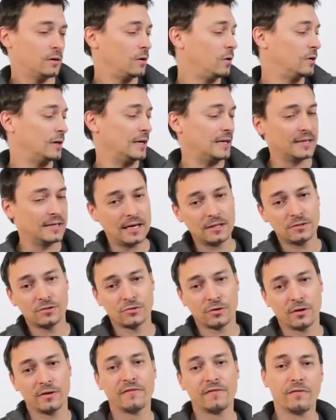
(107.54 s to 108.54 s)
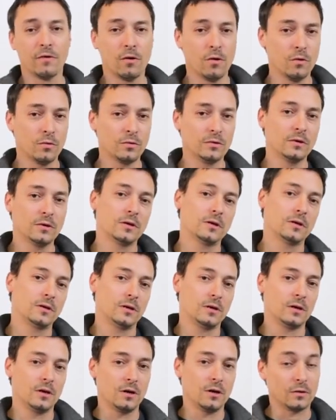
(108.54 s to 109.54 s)
on an Android phone,
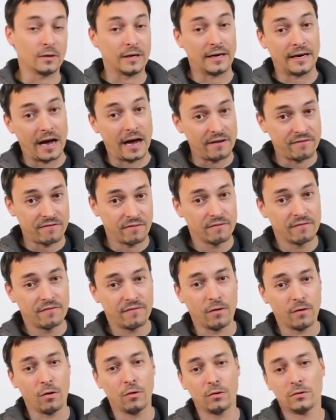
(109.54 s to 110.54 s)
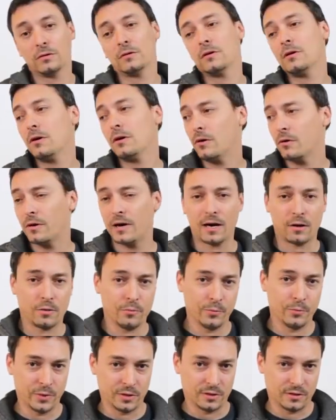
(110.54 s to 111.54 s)
on an iPhone phone, or a
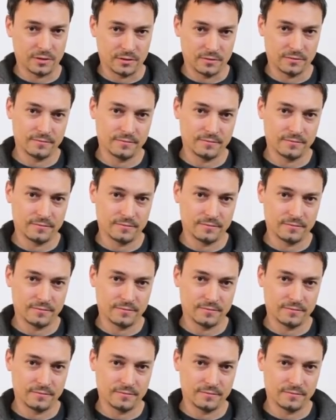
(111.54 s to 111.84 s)
computer.